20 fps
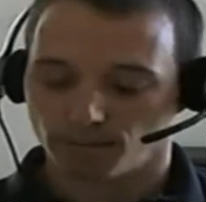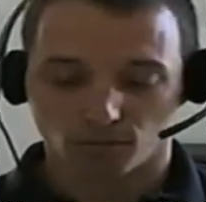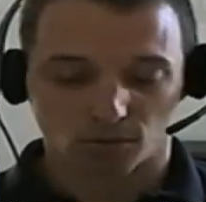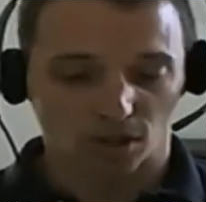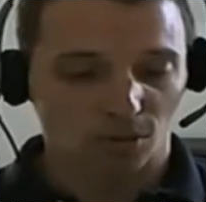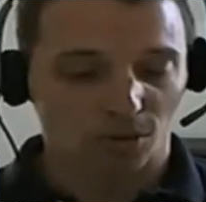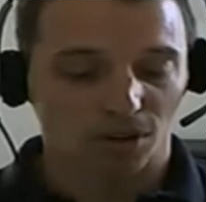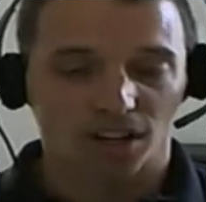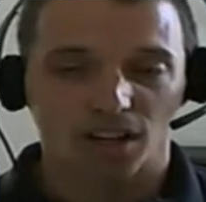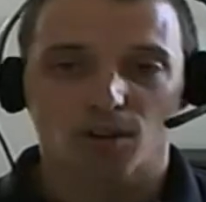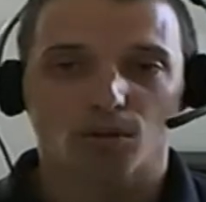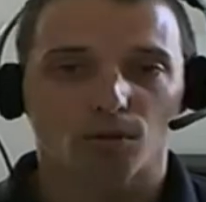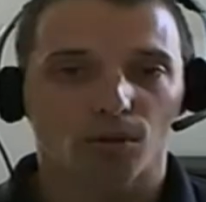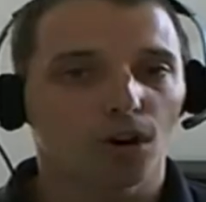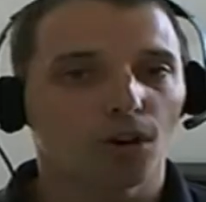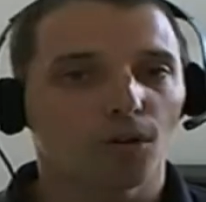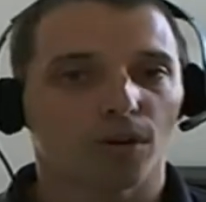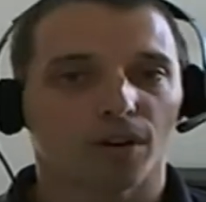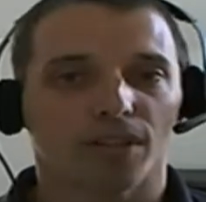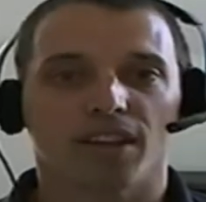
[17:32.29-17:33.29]
then we're going to
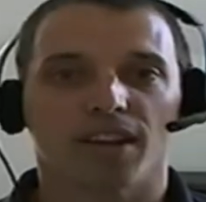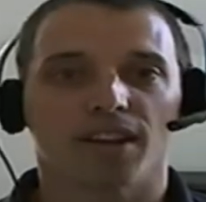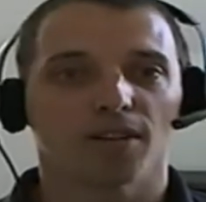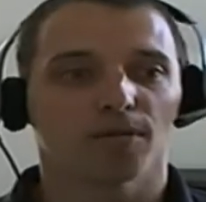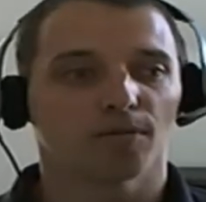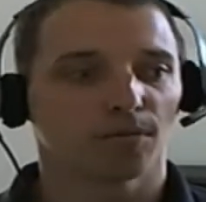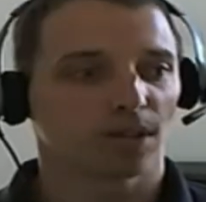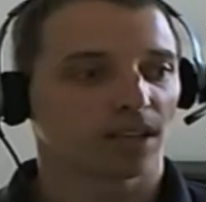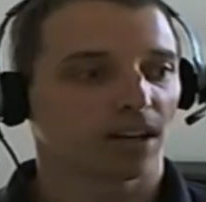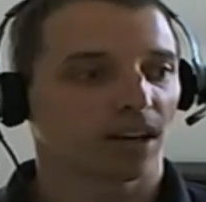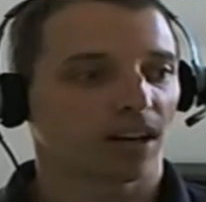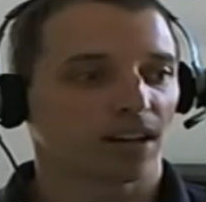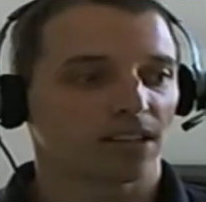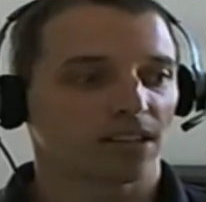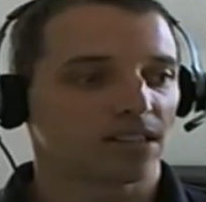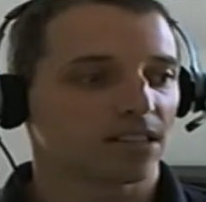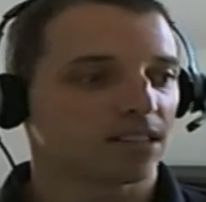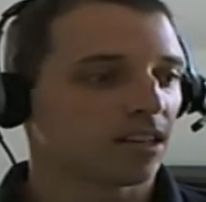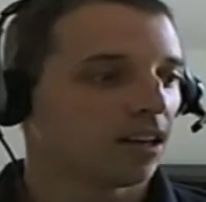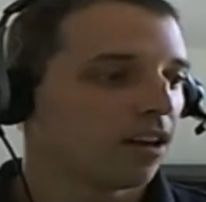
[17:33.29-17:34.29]
roll with it,
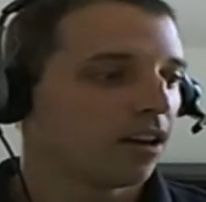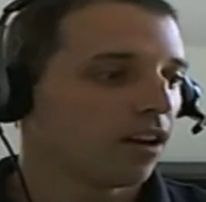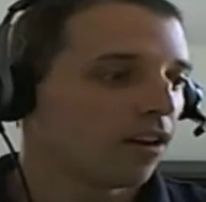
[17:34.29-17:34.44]
because